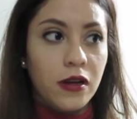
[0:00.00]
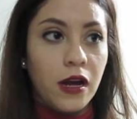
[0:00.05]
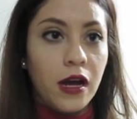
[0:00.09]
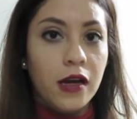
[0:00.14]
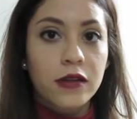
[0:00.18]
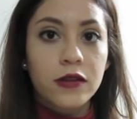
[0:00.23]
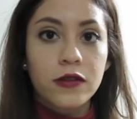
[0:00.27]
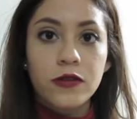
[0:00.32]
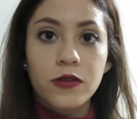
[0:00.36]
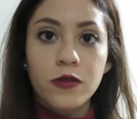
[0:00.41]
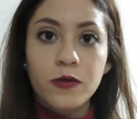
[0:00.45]
I
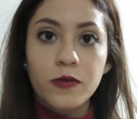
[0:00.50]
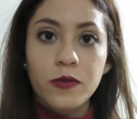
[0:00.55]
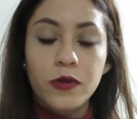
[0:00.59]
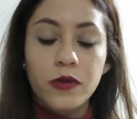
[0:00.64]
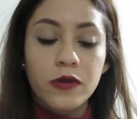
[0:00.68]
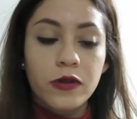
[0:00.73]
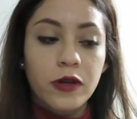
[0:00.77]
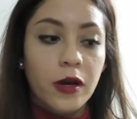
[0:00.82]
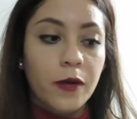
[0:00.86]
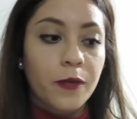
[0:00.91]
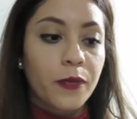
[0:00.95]
don't know
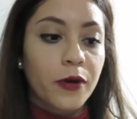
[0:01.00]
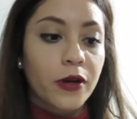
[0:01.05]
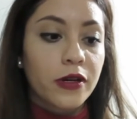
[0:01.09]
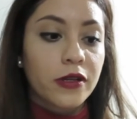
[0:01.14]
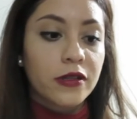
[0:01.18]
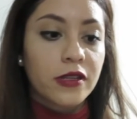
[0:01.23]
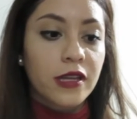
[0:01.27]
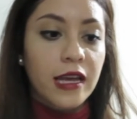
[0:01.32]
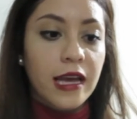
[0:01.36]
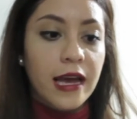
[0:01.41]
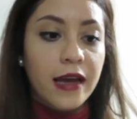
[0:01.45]
milk,
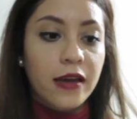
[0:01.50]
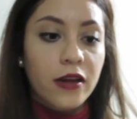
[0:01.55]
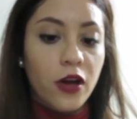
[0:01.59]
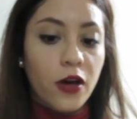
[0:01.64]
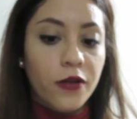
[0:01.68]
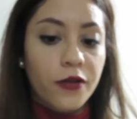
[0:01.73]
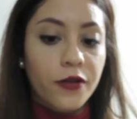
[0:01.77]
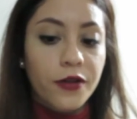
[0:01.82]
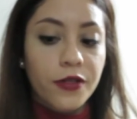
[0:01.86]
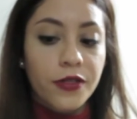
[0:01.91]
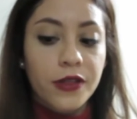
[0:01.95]
but they had
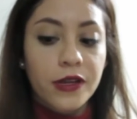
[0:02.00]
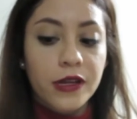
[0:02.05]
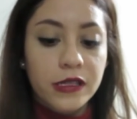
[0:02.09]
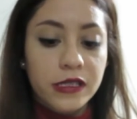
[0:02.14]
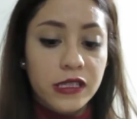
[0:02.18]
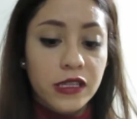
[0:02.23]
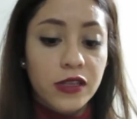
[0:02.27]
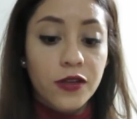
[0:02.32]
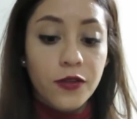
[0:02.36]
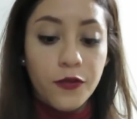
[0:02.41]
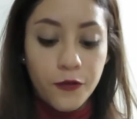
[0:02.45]
other
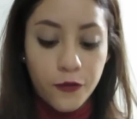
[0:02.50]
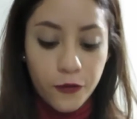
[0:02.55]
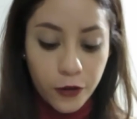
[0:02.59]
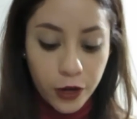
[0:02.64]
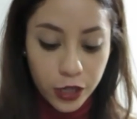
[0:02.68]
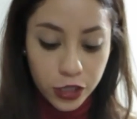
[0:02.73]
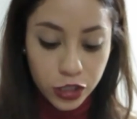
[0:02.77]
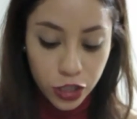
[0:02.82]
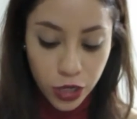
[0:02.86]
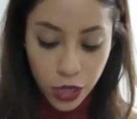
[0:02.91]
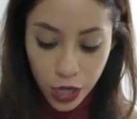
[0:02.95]
things in the
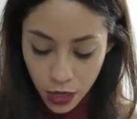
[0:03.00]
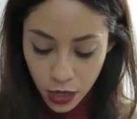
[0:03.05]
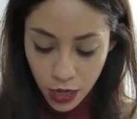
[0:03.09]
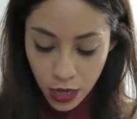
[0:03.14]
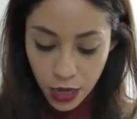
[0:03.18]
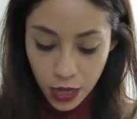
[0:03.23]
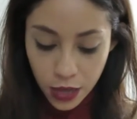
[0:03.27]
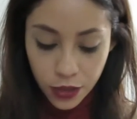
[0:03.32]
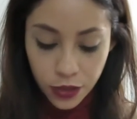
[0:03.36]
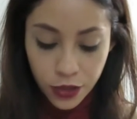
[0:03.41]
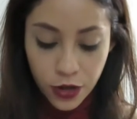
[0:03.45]
fridge.
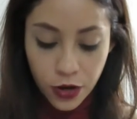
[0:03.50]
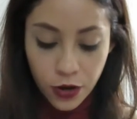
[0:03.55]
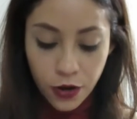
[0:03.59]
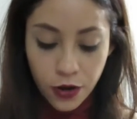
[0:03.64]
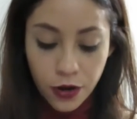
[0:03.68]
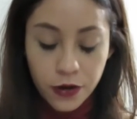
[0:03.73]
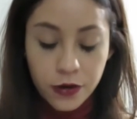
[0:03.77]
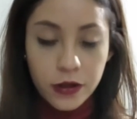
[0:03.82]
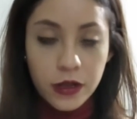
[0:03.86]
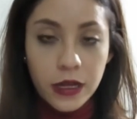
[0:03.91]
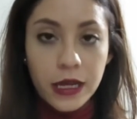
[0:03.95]
In
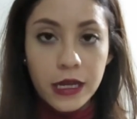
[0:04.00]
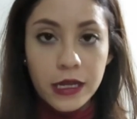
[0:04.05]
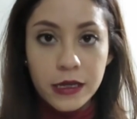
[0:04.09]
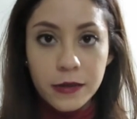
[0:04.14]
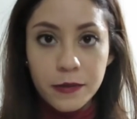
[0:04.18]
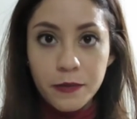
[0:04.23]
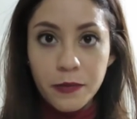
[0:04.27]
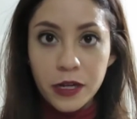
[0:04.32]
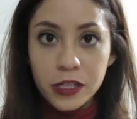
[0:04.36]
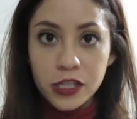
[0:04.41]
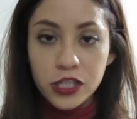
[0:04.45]
their like
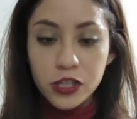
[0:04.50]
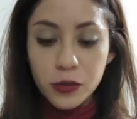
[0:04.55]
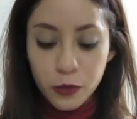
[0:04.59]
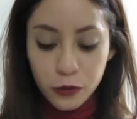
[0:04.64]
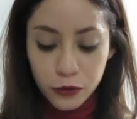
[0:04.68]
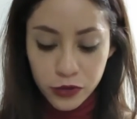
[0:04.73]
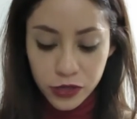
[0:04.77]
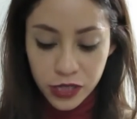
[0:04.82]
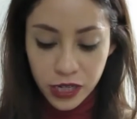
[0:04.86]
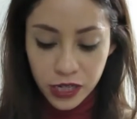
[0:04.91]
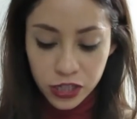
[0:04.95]
vegetable
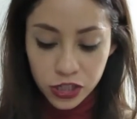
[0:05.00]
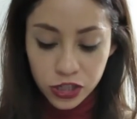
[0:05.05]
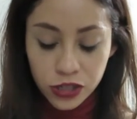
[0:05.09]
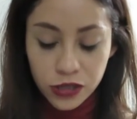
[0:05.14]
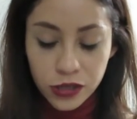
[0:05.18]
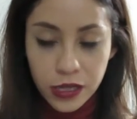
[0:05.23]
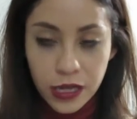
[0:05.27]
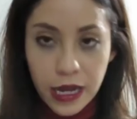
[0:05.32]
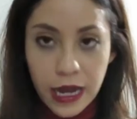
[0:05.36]
section, they